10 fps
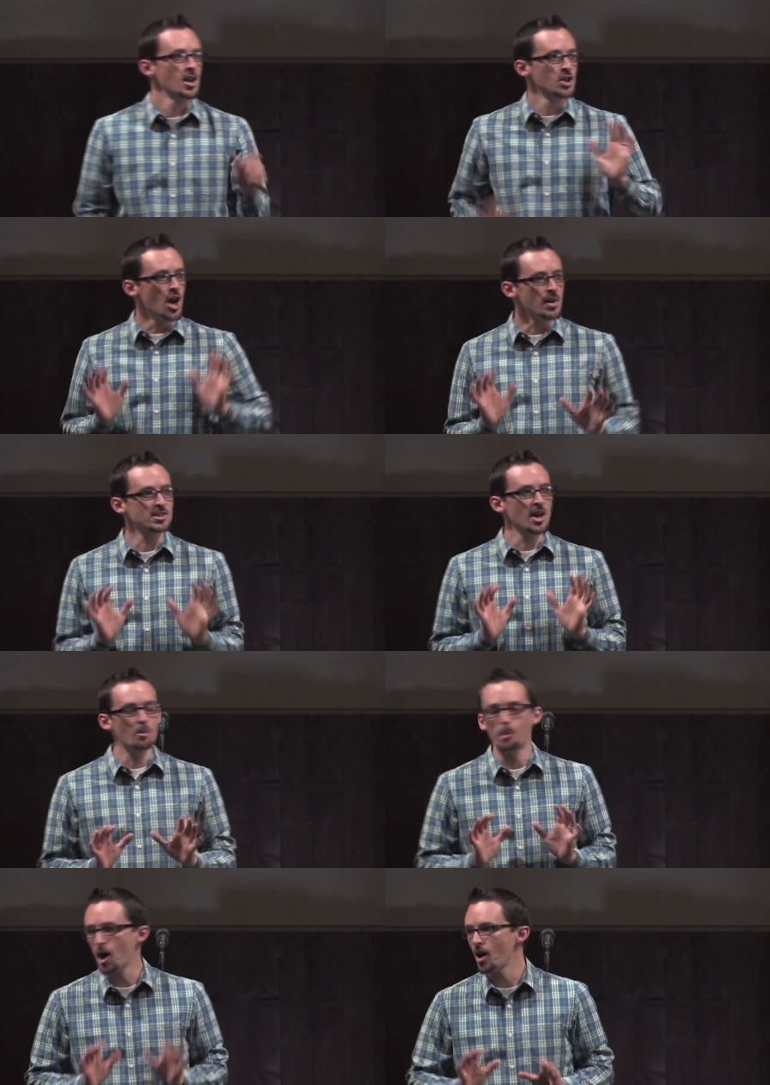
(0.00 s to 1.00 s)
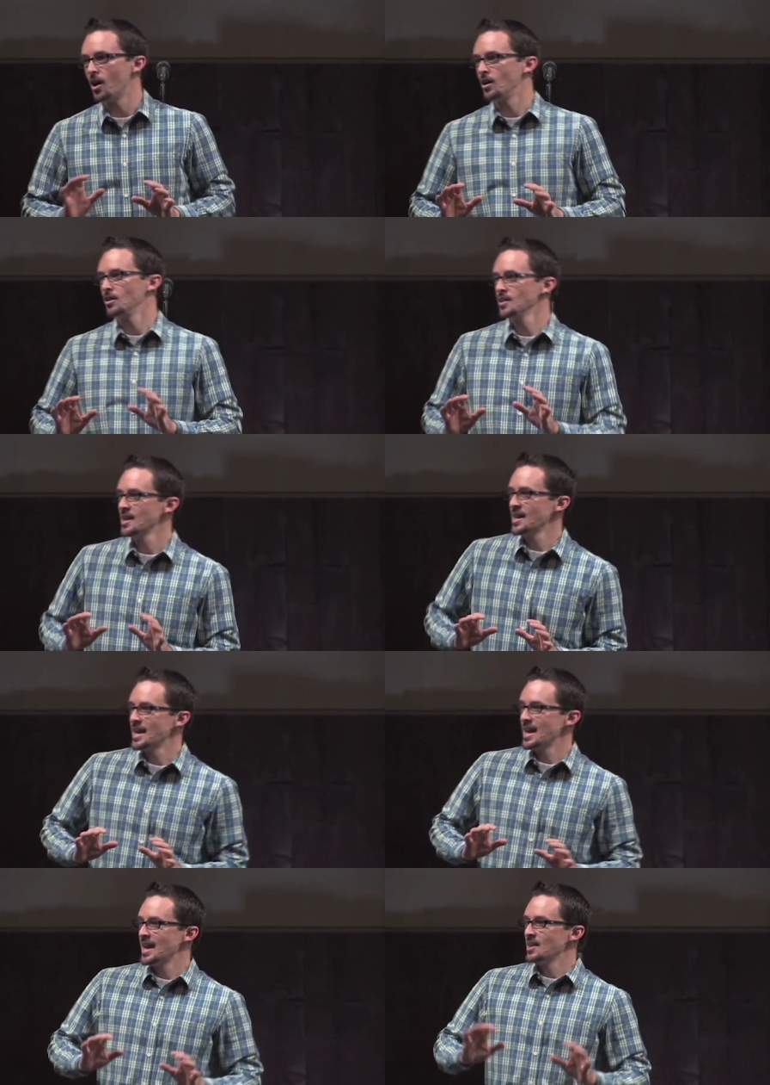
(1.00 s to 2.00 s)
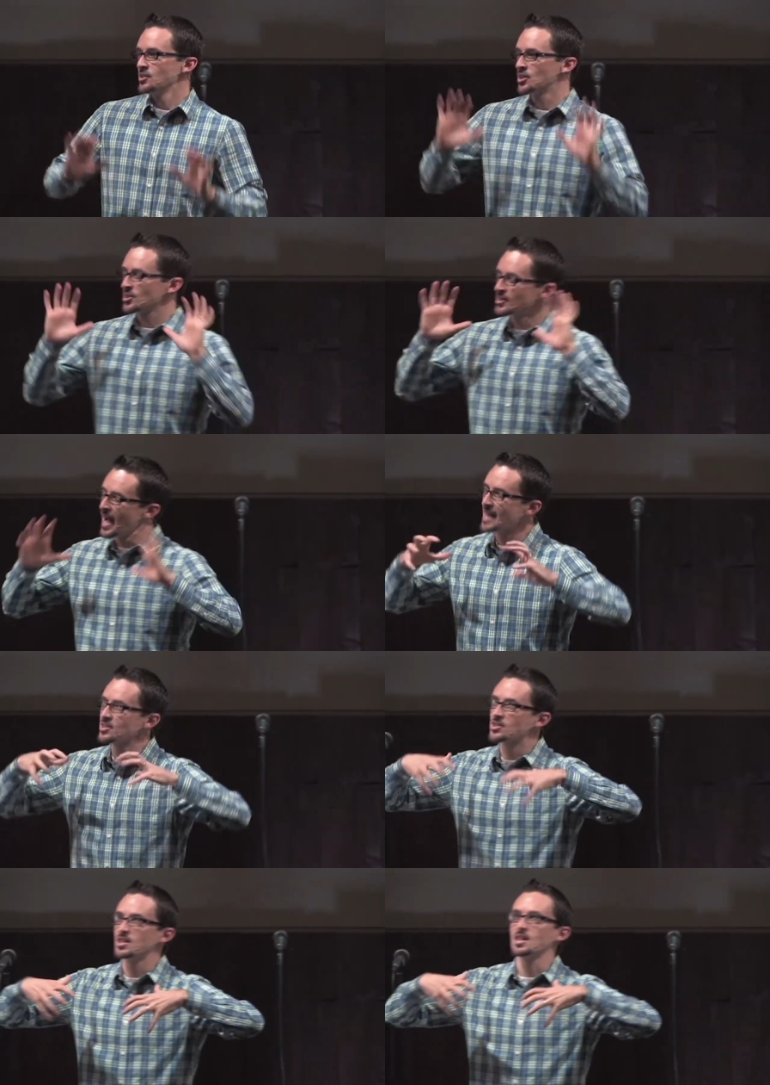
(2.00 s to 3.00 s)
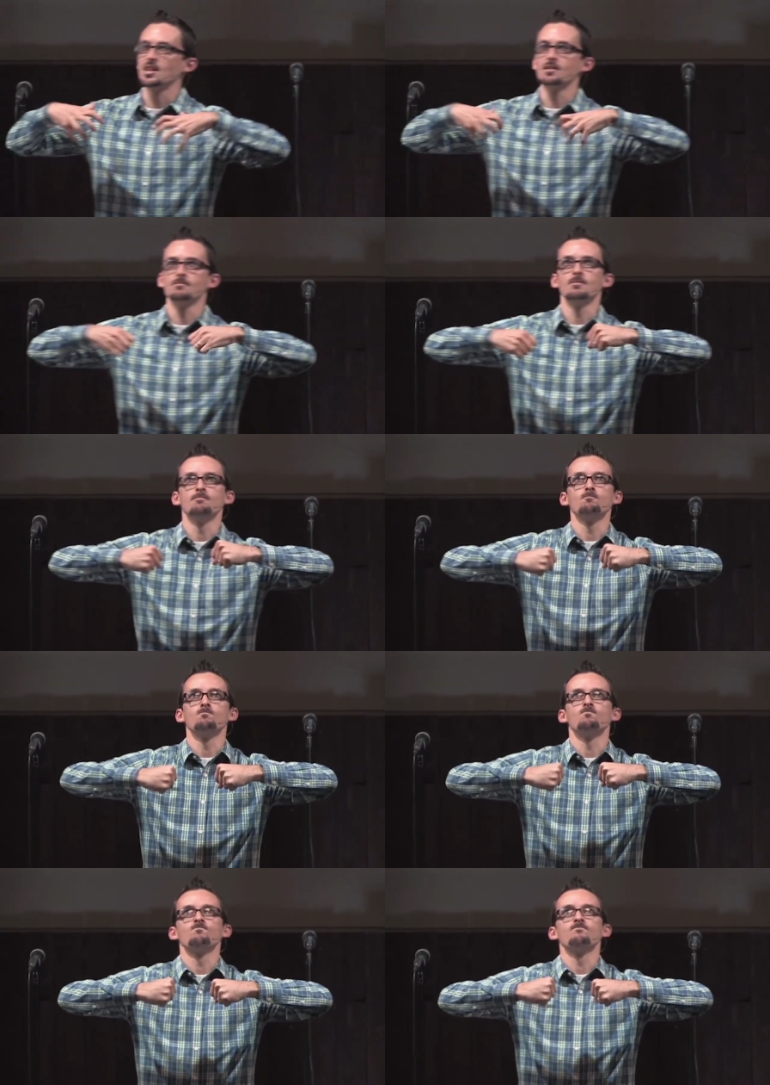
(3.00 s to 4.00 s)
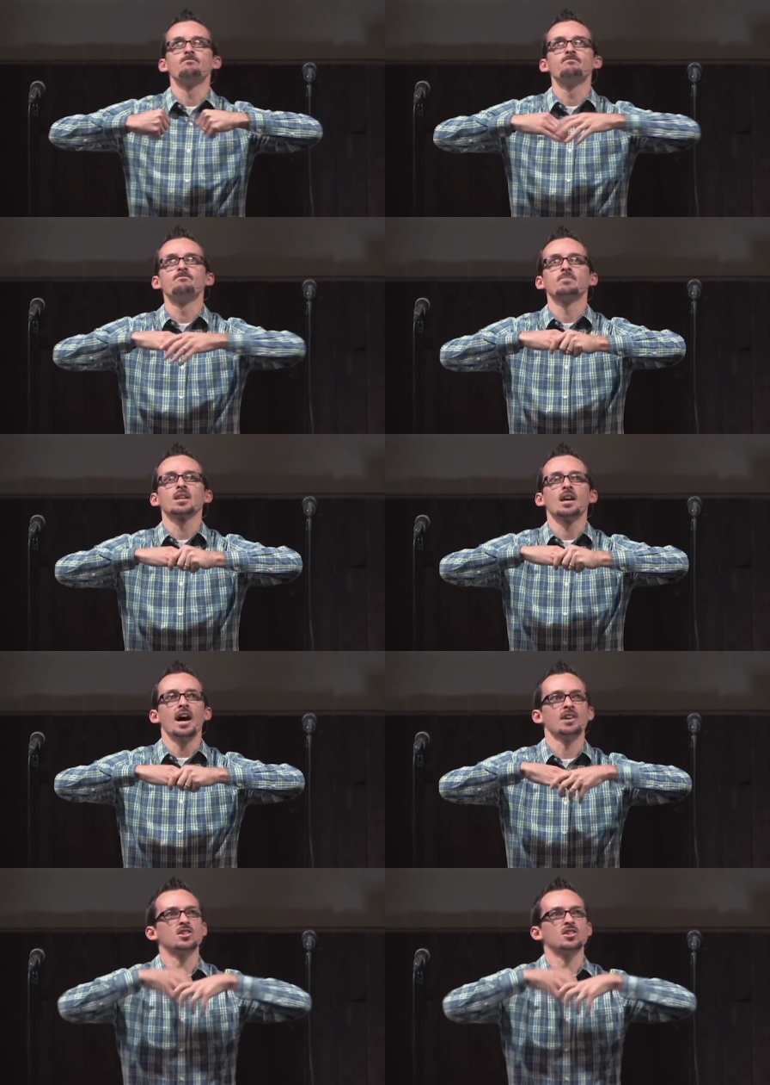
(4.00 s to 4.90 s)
Notice how Paul does not see a